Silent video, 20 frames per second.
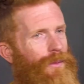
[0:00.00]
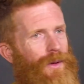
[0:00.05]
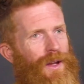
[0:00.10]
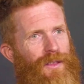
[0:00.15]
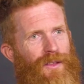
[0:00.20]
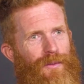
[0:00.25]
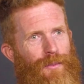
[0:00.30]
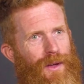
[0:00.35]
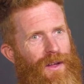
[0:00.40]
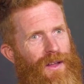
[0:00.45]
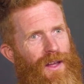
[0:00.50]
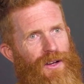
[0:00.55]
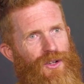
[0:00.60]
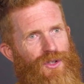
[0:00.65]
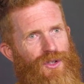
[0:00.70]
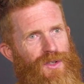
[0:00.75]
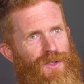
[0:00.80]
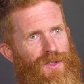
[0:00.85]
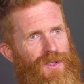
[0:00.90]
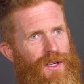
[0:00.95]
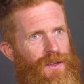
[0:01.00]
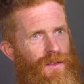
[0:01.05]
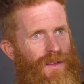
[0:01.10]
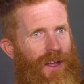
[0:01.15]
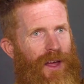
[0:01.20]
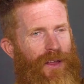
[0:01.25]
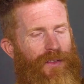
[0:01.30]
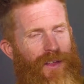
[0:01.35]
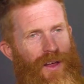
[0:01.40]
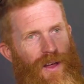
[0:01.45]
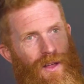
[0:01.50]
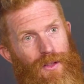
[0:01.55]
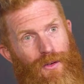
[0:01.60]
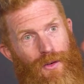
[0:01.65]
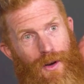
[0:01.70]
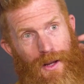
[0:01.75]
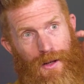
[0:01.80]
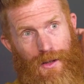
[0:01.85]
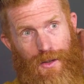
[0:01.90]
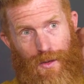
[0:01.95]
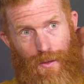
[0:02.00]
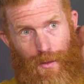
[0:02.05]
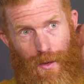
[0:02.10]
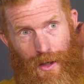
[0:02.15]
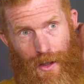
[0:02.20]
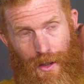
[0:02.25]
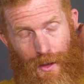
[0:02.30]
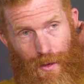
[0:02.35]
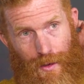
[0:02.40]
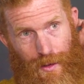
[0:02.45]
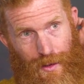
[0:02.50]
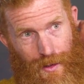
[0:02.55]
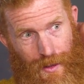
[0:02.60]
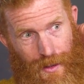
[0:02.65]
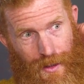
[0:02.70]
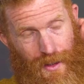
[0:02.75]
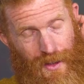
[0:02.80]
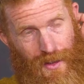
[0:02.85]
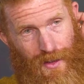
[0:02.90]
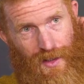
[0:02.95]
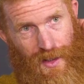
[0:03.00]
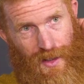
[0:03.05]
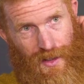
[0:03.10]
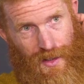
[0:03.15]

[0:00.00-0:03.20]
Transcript: bit at the big entrance and the other end where you would see